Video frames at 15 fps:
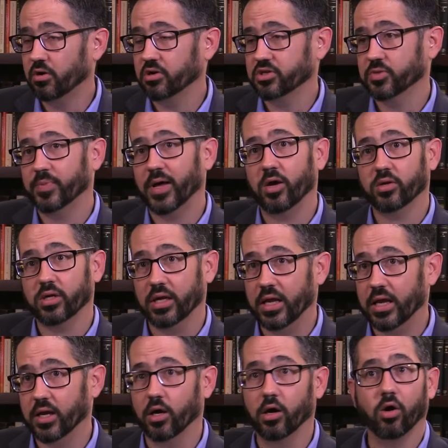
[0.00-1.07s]
talks about
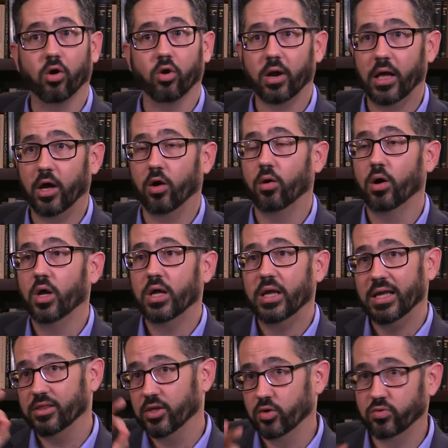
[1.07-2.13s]
Gehenna or hell
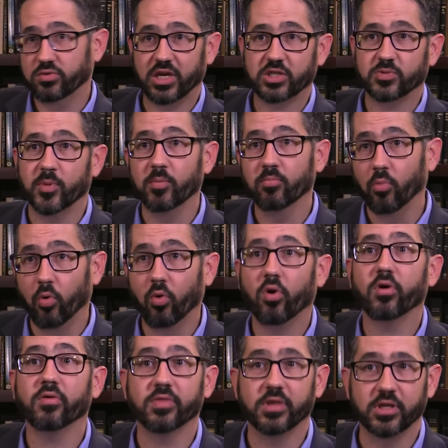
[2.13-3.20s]
in the New Testament
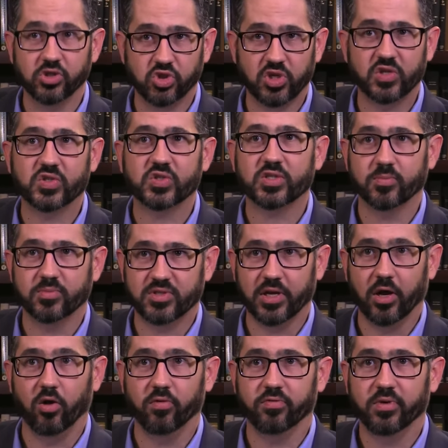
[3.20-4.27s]
more than Jesus
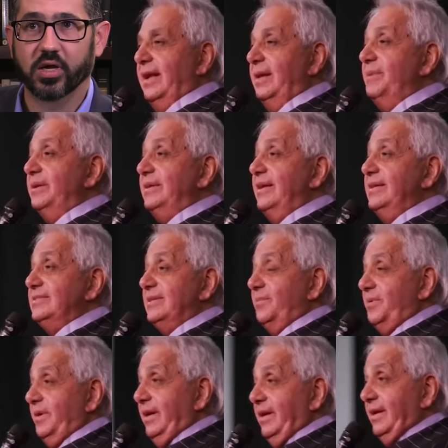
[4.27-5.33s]
himself. Let me tell you
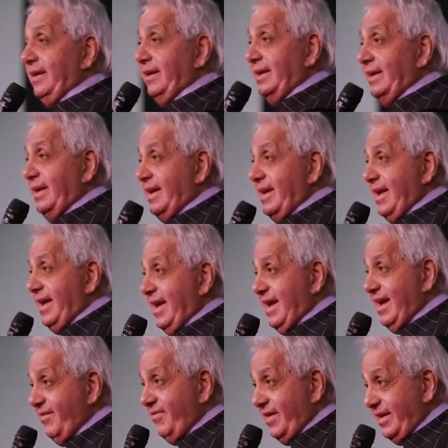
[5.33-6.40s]
something.
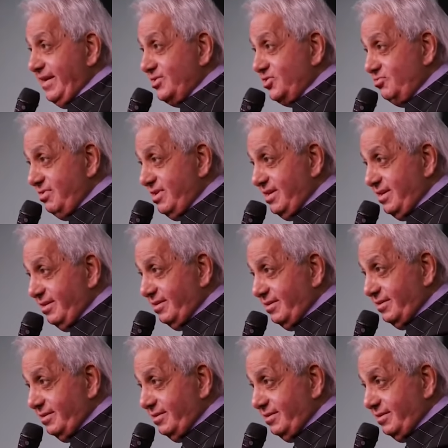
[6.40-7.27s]
Heaven is real.